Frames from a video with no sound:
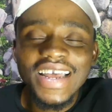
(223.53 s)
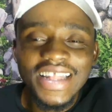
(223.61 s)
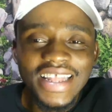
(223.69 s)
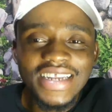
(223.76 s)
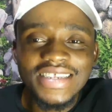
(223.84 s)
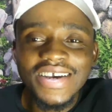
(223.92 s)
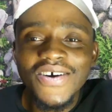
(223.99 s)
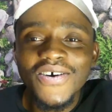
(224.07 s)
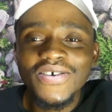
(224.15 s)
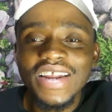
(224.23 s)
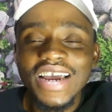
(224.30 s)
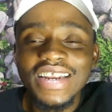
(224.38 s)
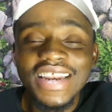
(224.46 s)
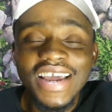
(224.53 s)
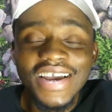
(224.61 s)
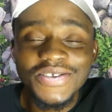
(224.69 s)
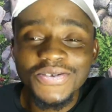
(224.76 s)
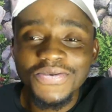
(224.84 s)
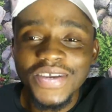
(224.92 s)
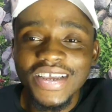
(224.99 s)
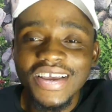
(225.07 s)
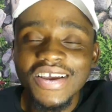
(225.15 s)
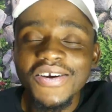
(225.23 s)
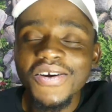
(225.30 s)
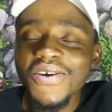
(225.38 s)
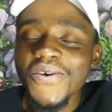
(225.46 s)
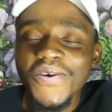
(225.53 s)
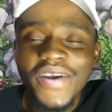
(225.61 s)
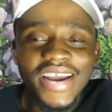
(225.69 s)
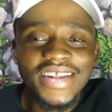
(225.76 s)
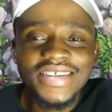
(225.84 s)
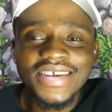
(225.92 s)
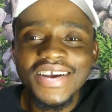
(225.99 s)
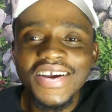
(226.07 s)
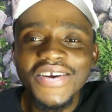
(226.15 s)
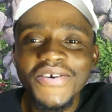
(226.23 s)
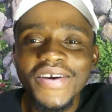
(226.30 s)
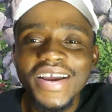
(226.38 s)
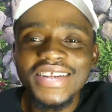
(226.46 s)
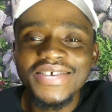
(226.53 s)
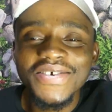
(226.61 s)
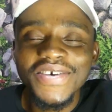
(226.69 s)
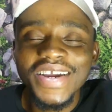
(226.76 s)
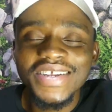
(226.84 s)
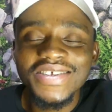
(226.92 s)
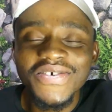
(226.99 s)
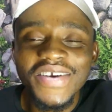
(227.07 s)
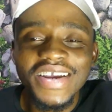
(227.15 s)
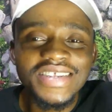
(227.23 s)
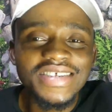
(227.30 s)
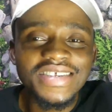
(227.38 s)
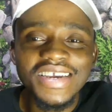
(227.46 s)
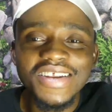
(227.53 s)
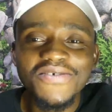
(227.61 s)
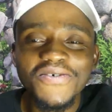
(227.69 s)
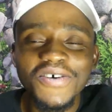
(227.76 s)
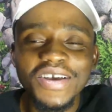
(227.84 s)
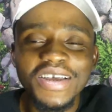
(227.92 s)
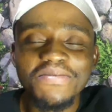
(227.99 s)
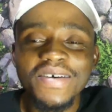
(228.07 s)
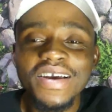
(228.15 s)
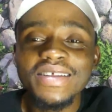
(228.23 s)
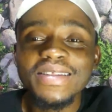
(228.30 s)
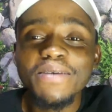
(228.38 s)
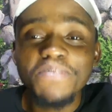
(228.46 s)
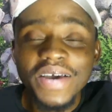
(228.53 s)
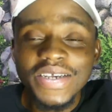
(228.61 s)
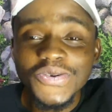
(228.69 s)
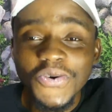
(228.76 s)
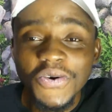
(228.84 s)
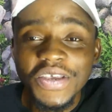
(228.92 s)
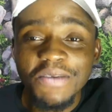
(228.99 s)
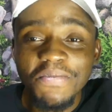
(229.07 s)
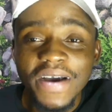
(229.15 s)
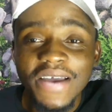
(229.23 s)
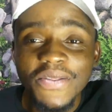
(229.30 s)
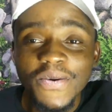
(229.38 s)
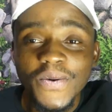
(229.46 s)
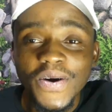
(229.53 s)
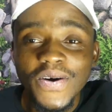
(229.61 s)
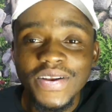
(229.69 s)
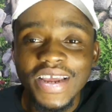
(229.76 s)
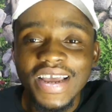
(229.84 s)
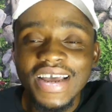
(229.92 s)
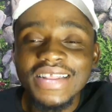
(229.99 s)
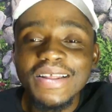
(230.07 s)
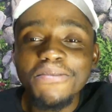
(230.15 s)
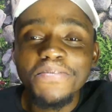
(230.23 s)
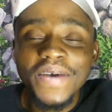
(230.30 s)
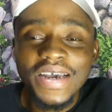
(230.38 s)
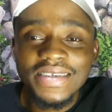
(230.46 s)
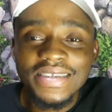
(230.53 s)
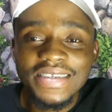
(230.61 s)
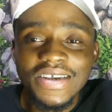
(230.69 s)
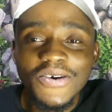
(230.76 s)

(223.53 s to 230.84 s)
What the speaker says: later on next week. Great, great, great, great scene for him. The best goalkeeper in the world, the best